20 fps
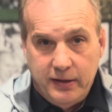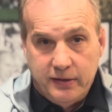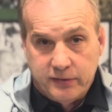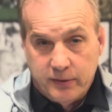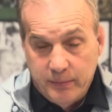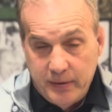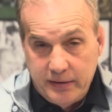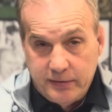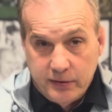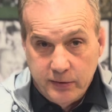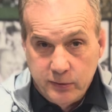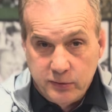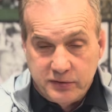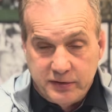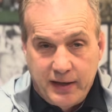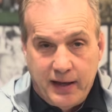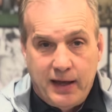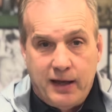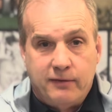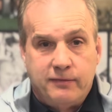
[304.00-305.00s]
to meet the new
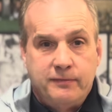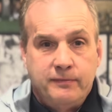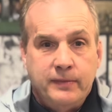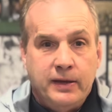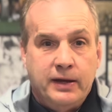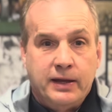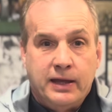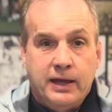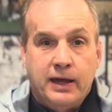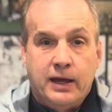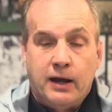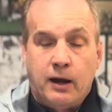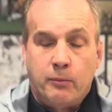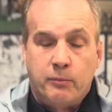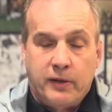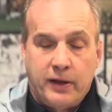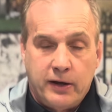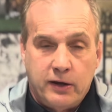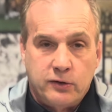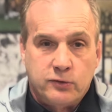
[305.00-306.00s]
staff. And again, our
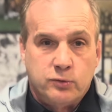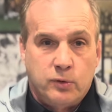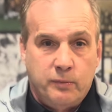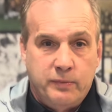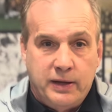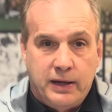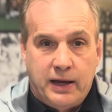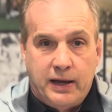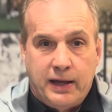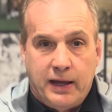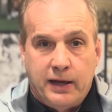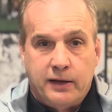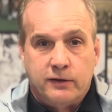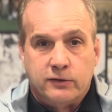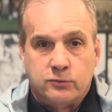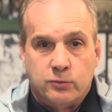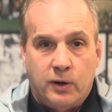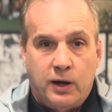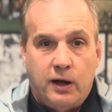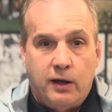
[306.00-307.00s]
players will be on hand
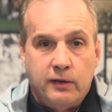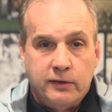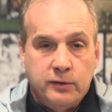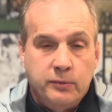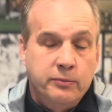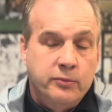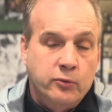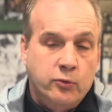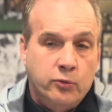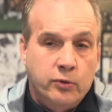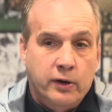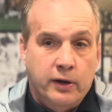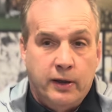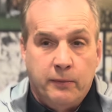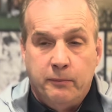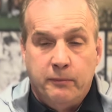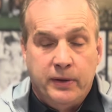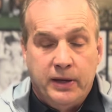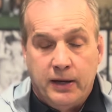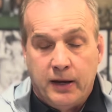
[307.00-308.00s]
as well. It
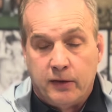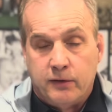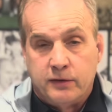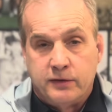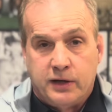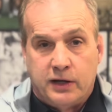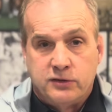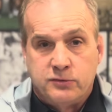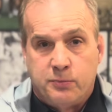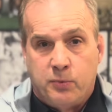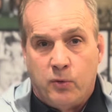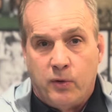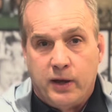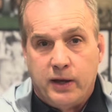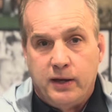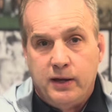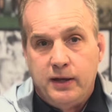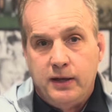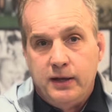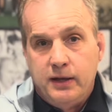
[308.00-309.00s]
would be another touch
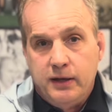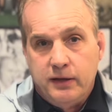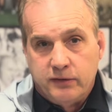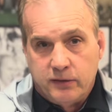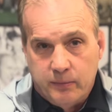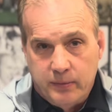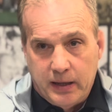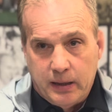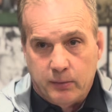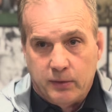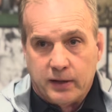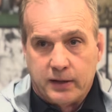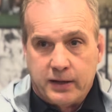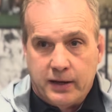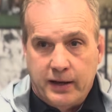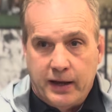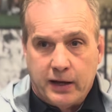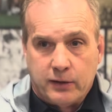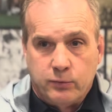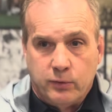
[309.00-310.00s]
point to be able to
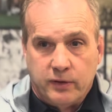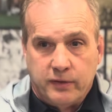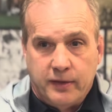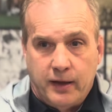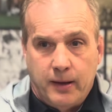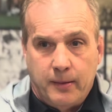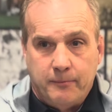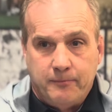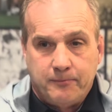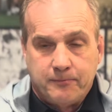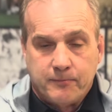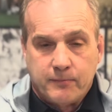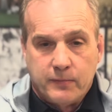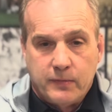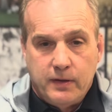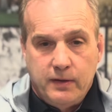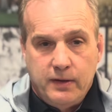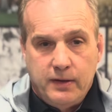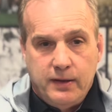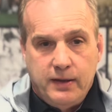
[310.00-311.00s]
connect with them.
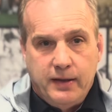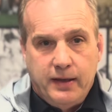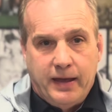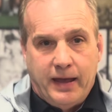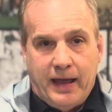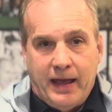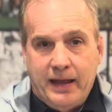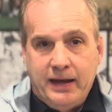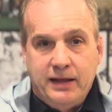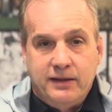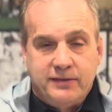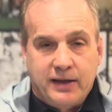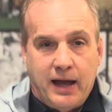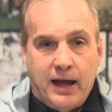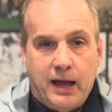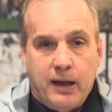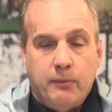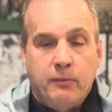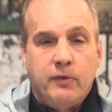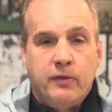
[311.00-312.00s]

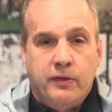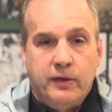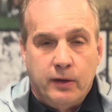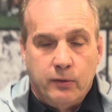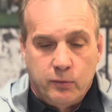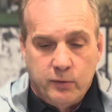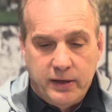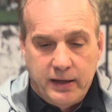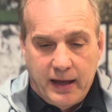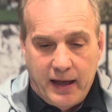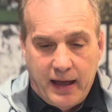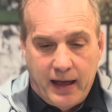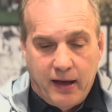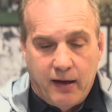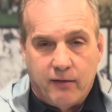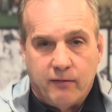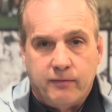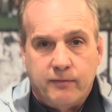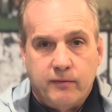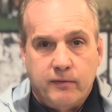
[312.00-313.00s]
Anytime that we
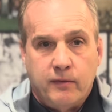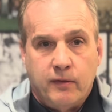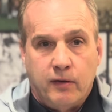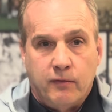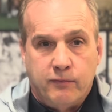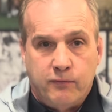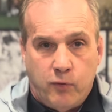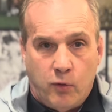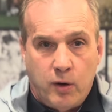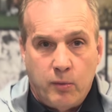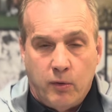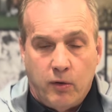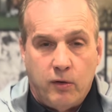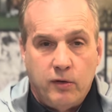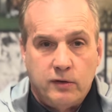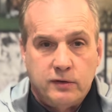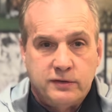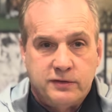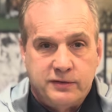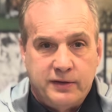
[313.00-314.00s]
have a
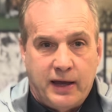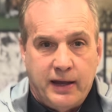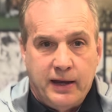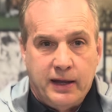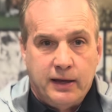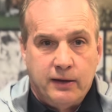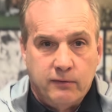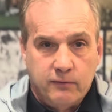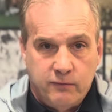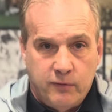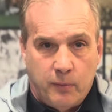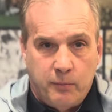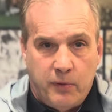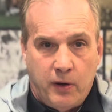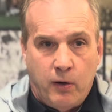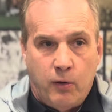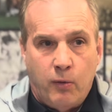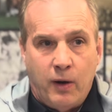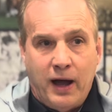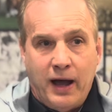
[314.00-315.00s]
formal setting
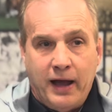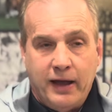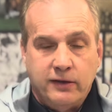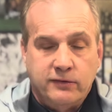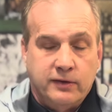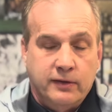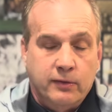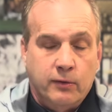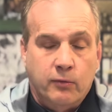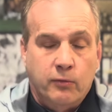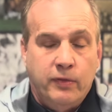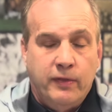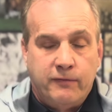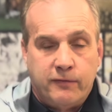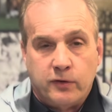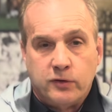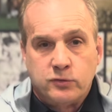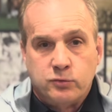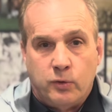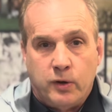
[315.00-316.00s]
football wise, and the
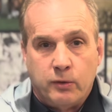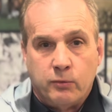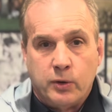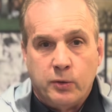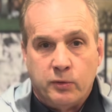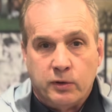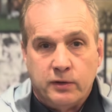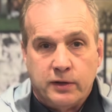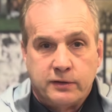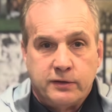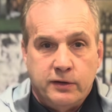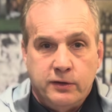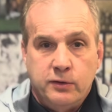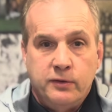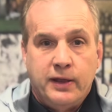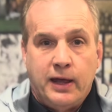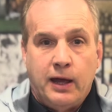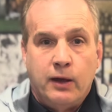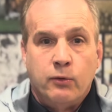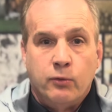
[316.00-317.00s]
first one we would look to do
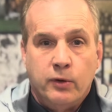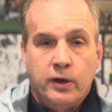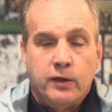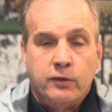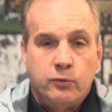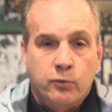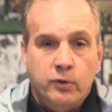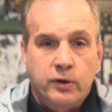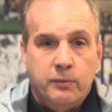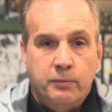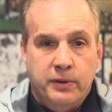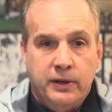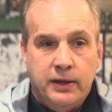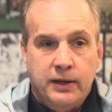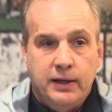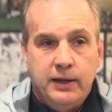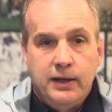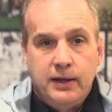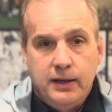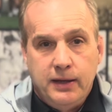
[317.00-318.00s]
that with would
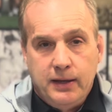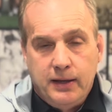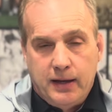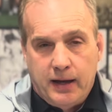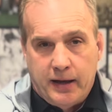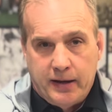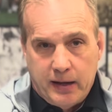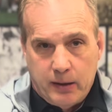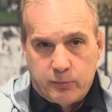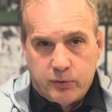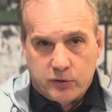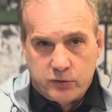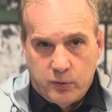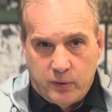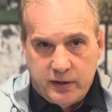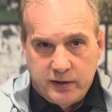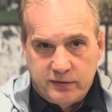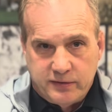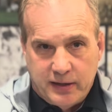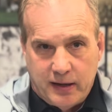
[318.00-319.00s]
be on April
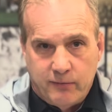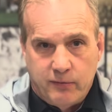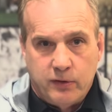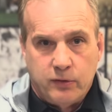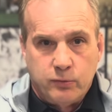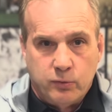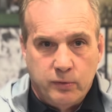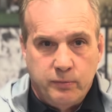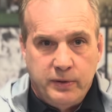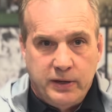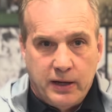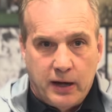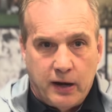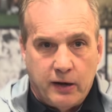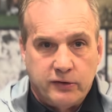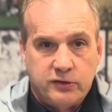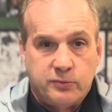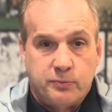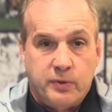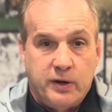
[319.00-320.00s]
27th would be
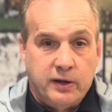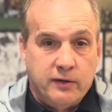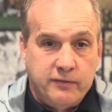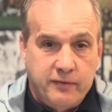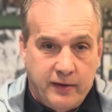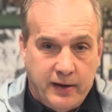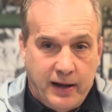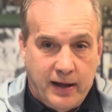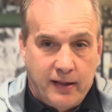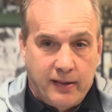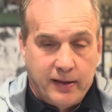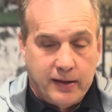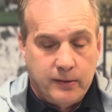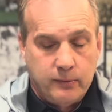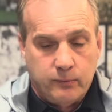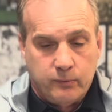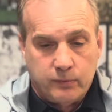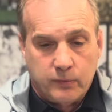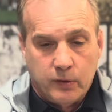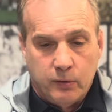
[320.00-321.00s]
our spring finale.
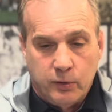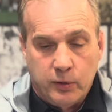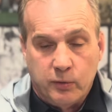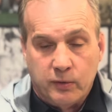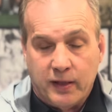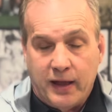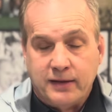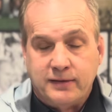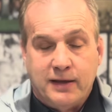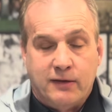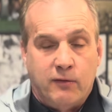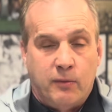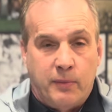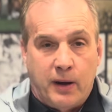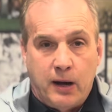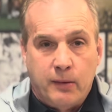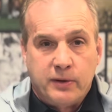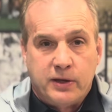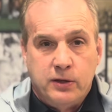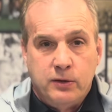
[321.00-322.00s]
We would like to have a
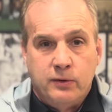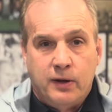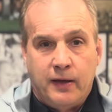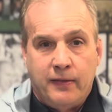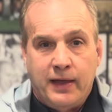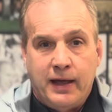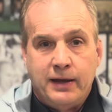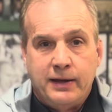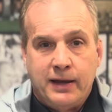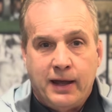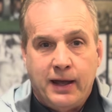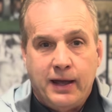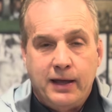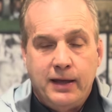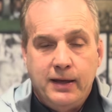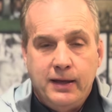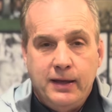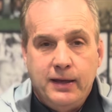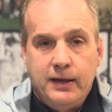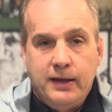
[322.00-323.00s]
barbecue on that day
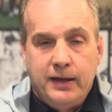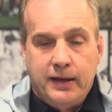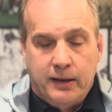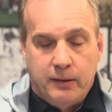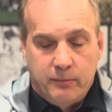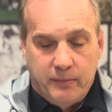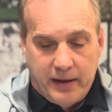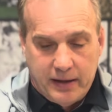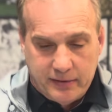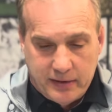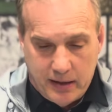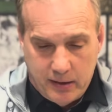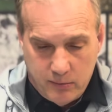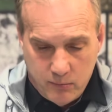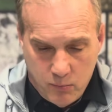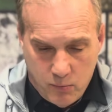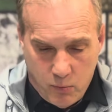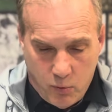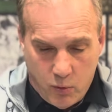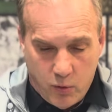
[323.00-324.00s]
and make
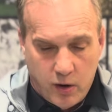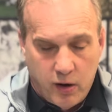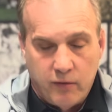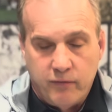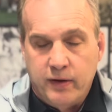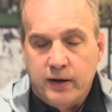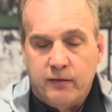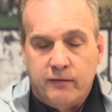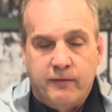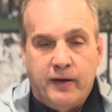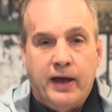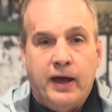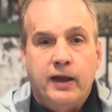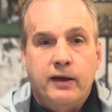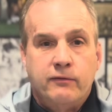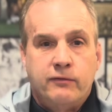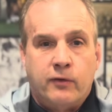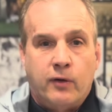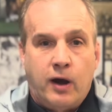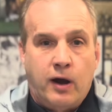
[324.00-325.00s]
that more of an
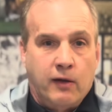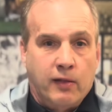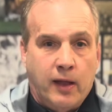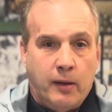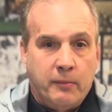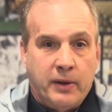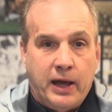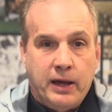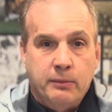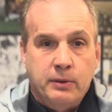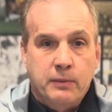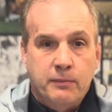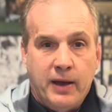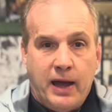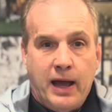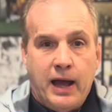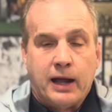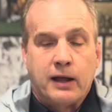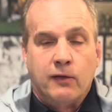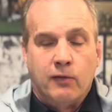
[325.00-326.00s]
event for our alumni to be
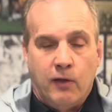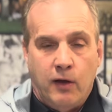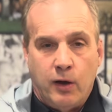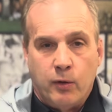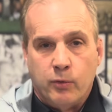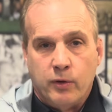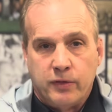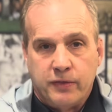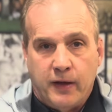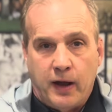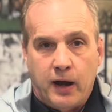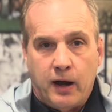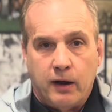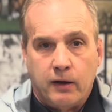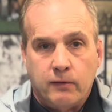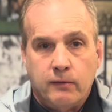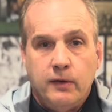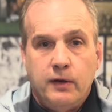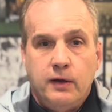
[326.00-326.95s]
back along with our